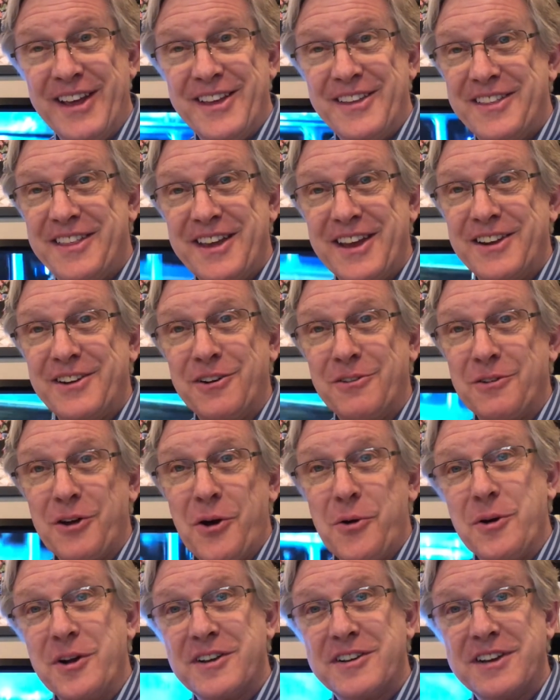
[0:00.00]
They don't
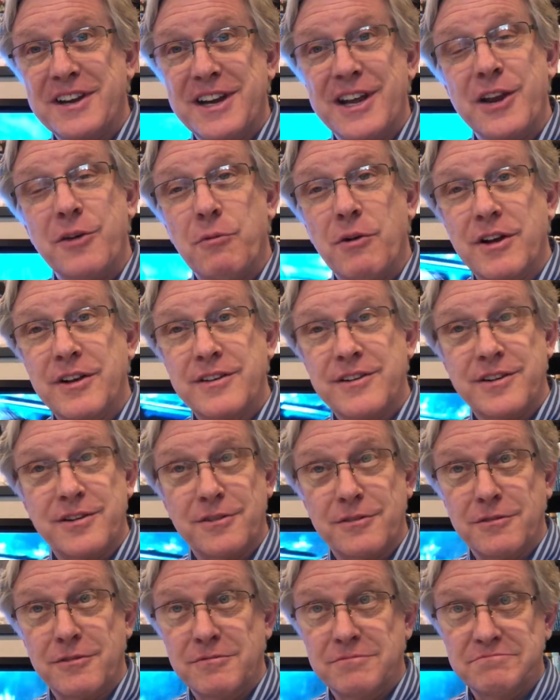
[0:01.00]
owe it to anyone
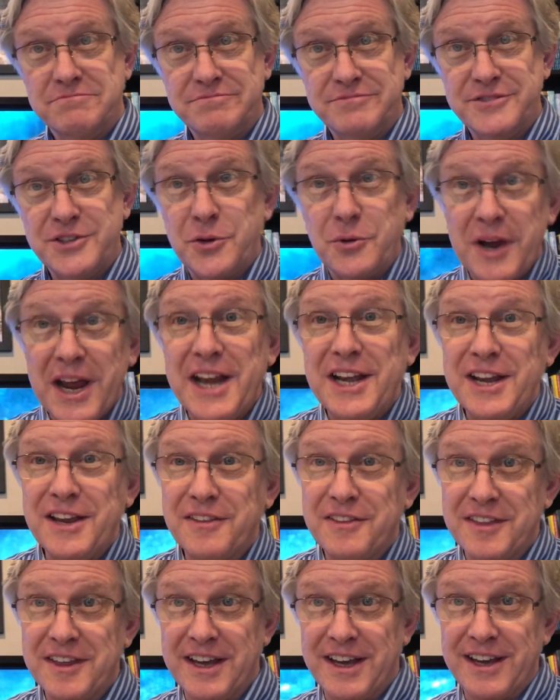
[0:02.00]
to do
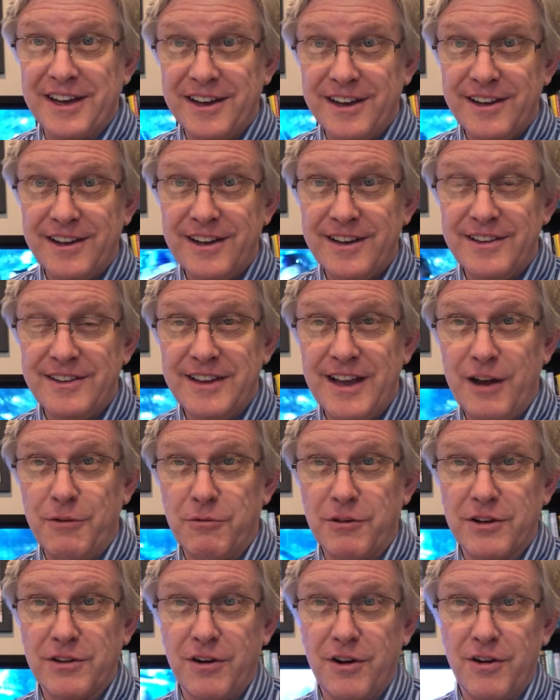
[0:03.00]
anything in that
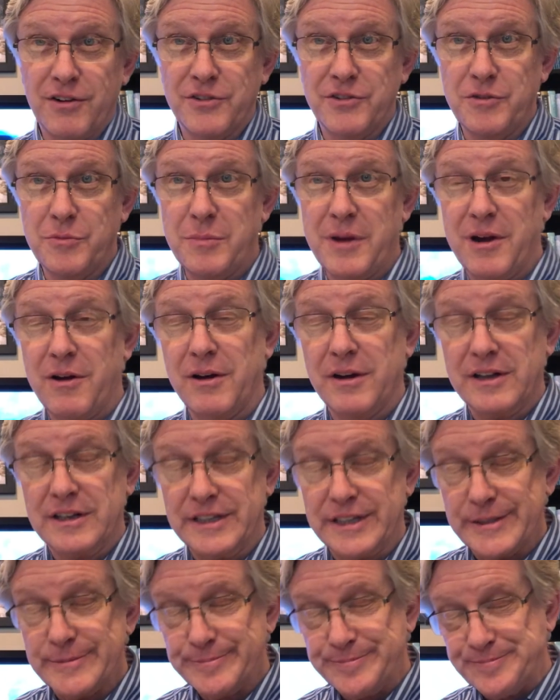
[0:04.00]
regard
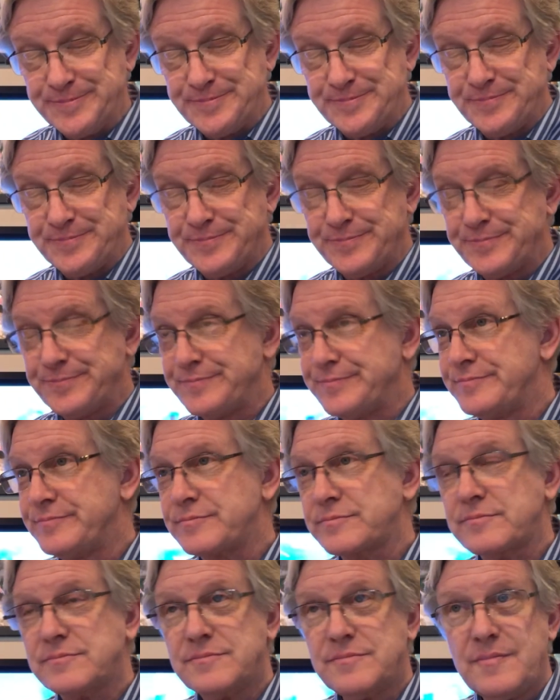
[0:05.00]
numerically.
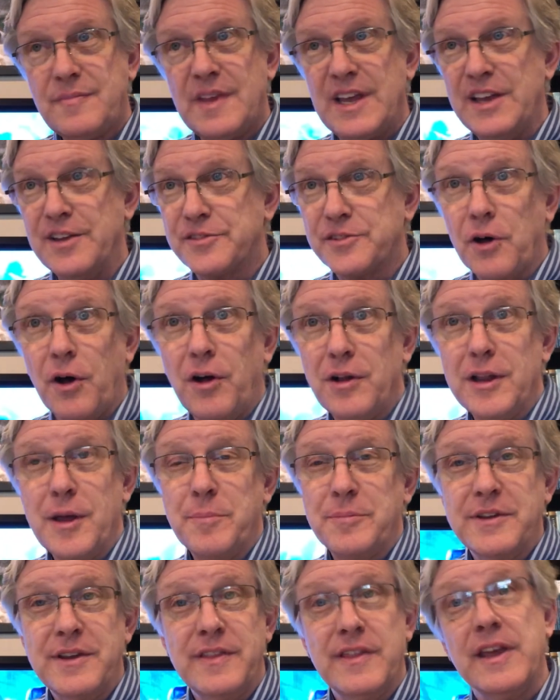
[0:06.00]
It's all
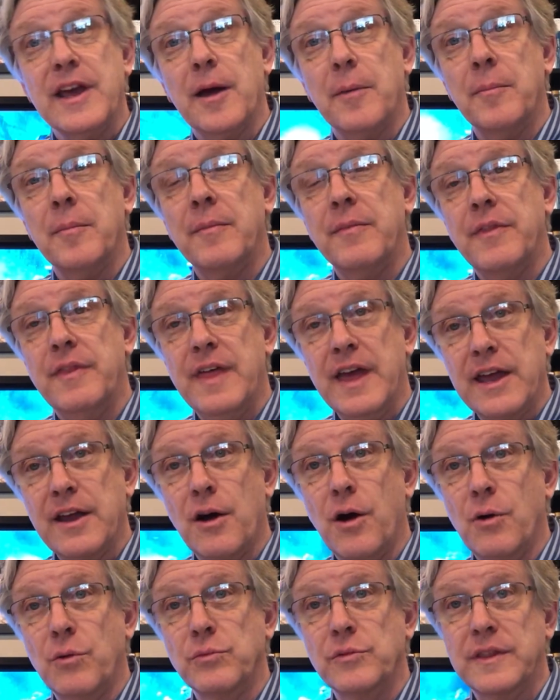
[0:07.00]
up to them. They
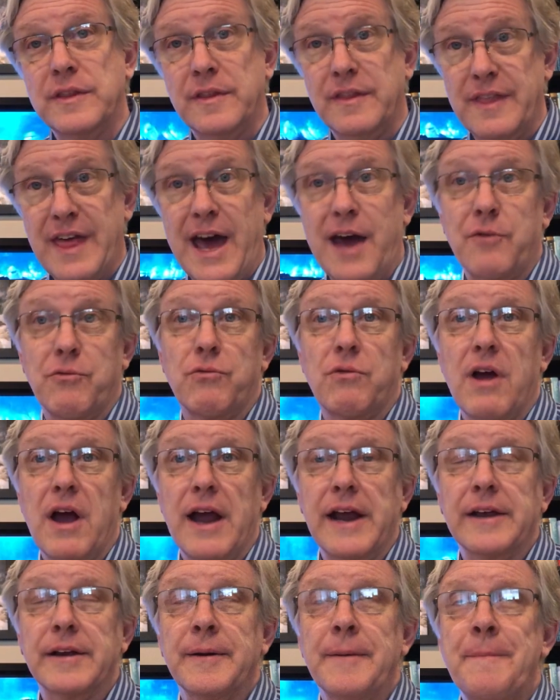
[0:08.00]
own that
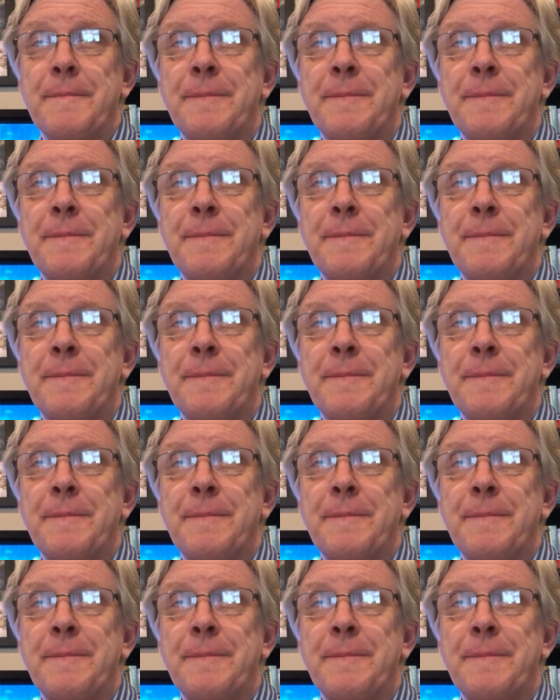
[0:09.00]
right.